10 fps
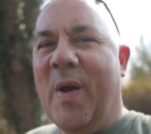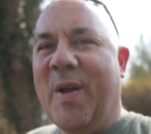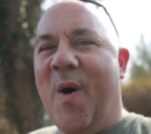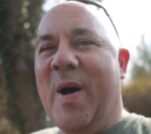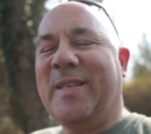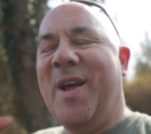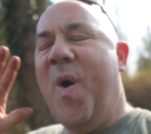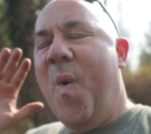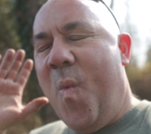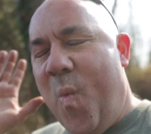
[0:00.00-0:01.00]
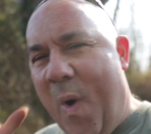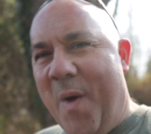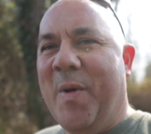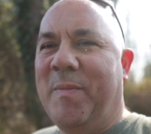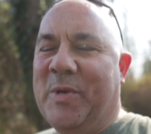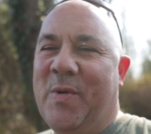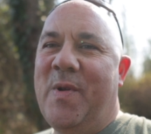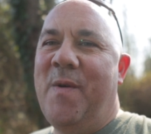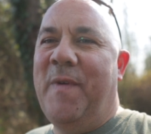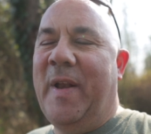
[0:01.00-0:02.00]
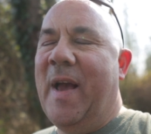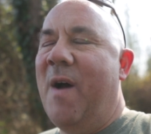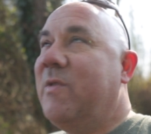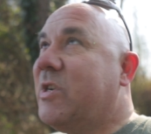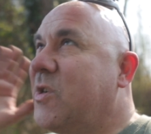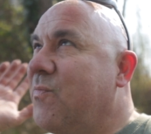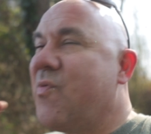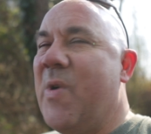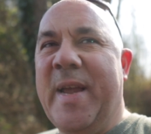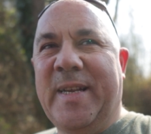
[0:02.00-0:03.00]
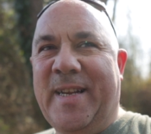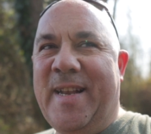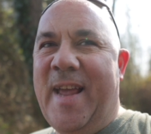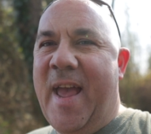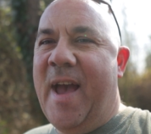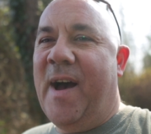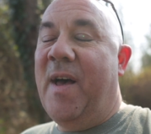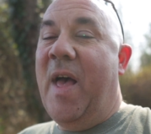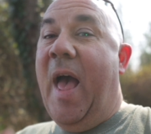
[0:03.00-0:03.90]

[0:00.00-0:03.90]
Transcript: guys welcome to a new video spring is in the air